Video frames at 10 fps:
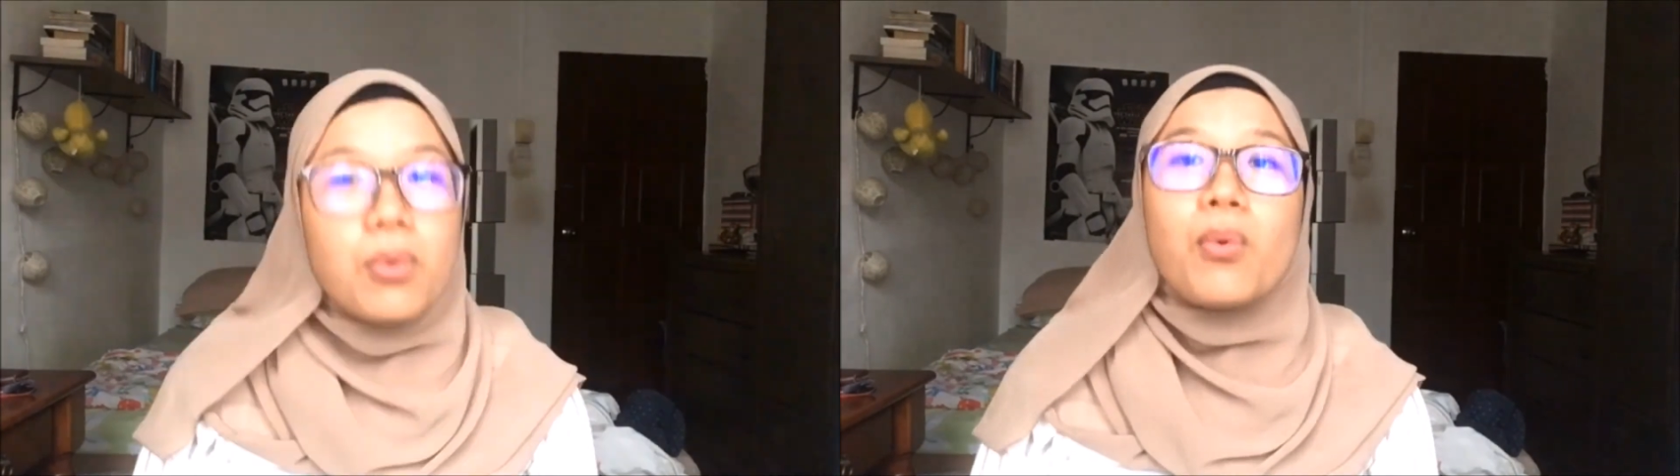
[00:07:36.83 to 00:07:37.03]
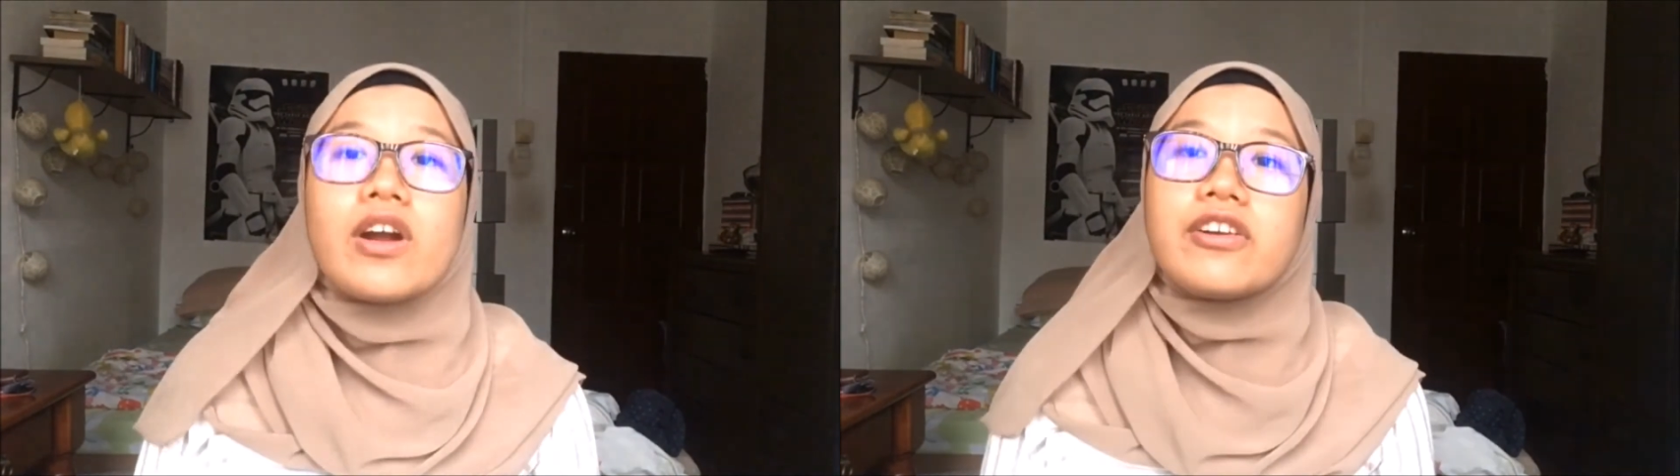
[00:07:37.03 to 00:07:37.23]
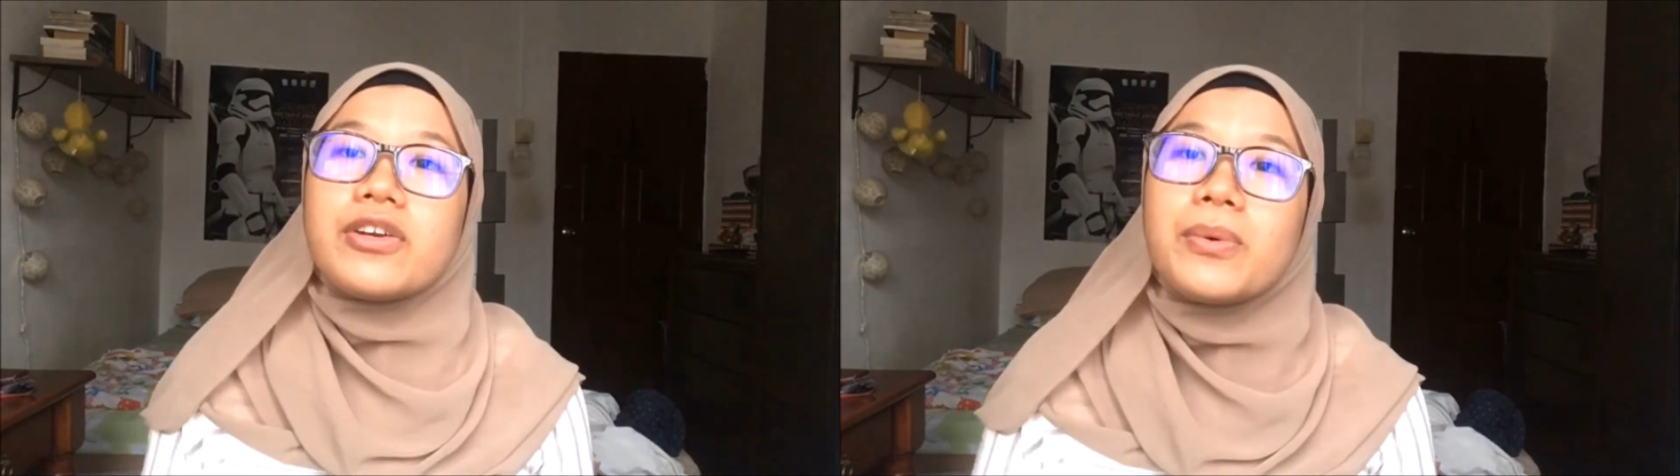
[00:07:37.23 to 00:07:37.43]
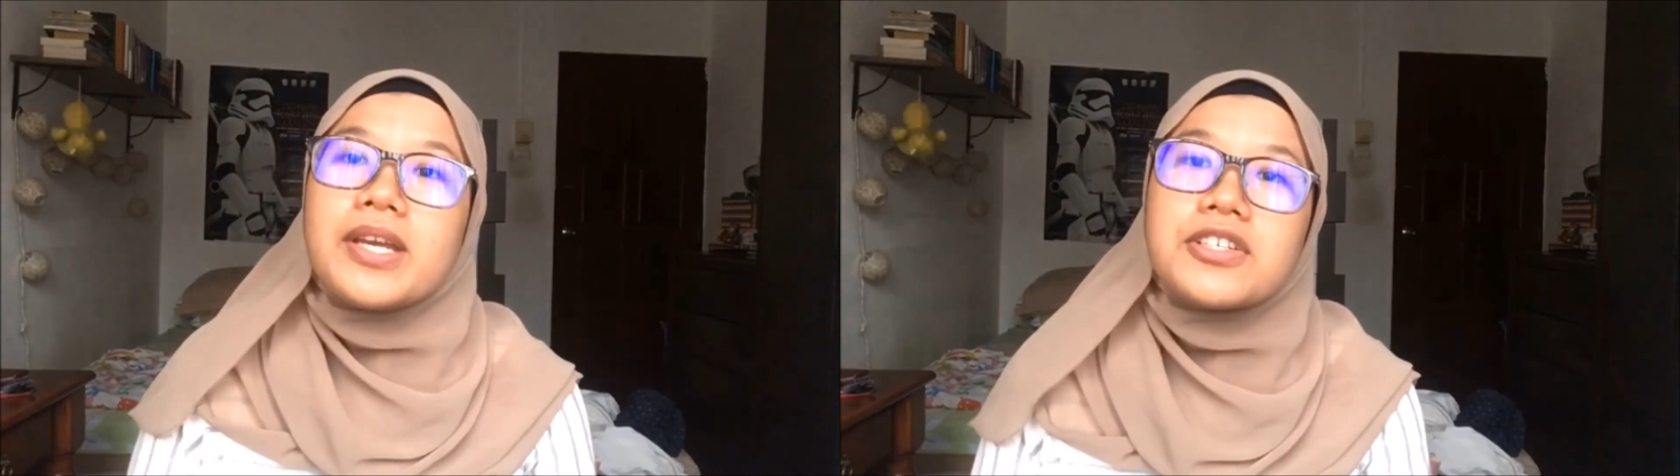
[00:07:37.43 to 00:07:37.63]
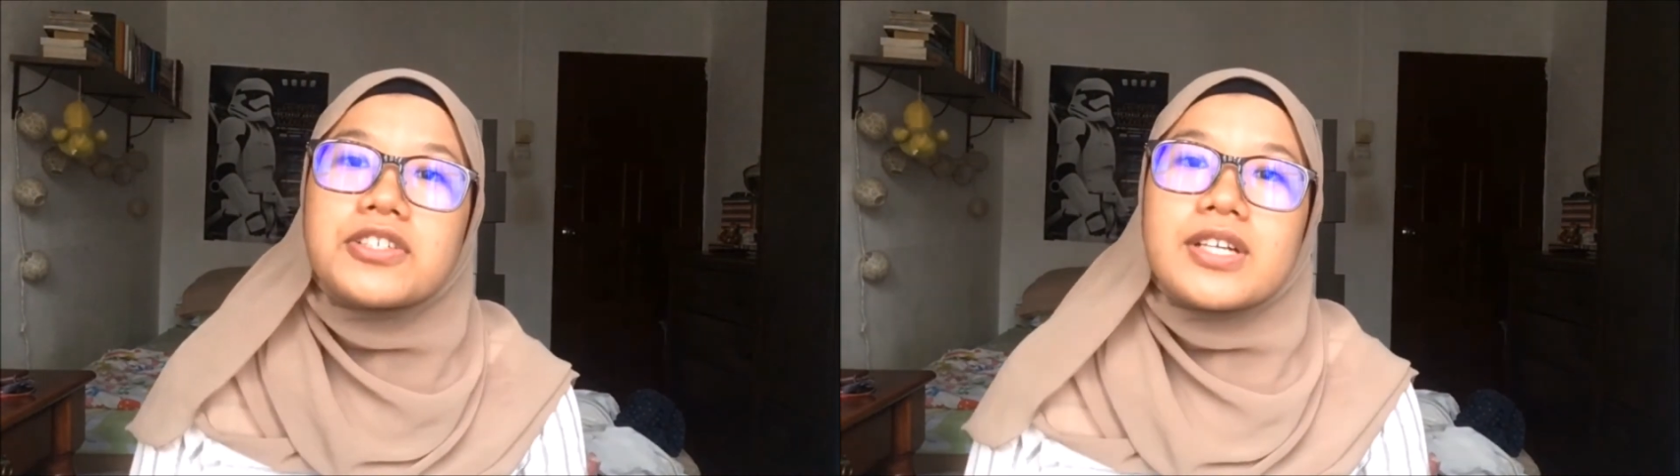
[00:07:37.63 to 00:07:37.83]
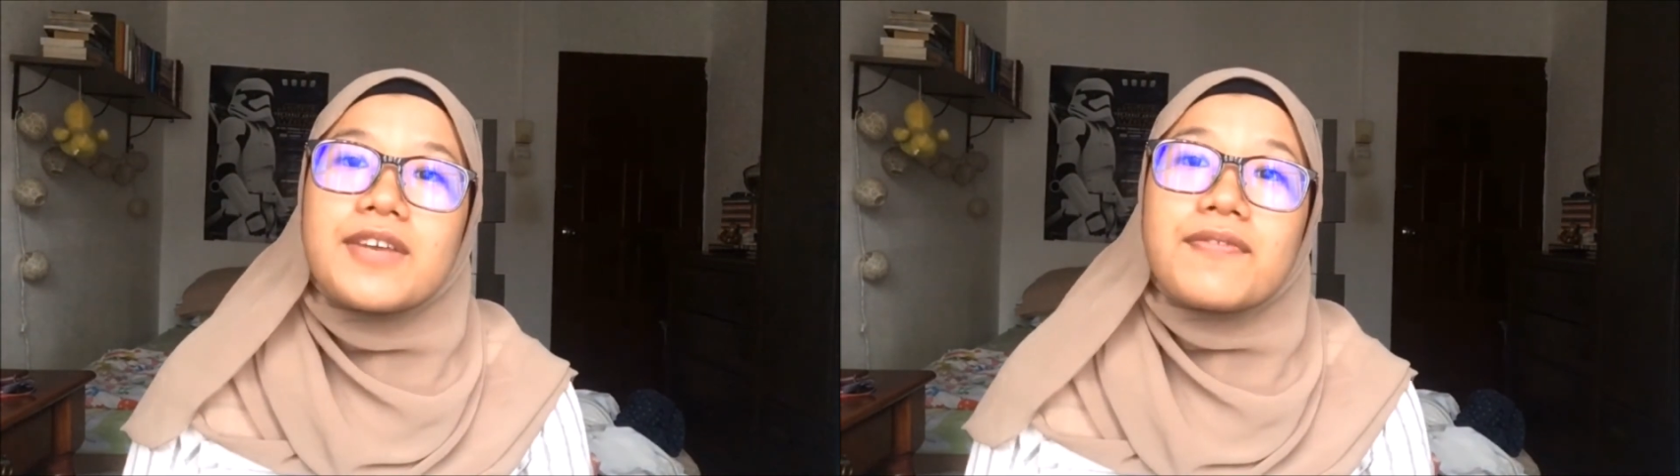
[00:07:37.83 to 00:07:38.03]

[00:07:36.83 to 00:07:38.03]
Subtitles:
Where do we usually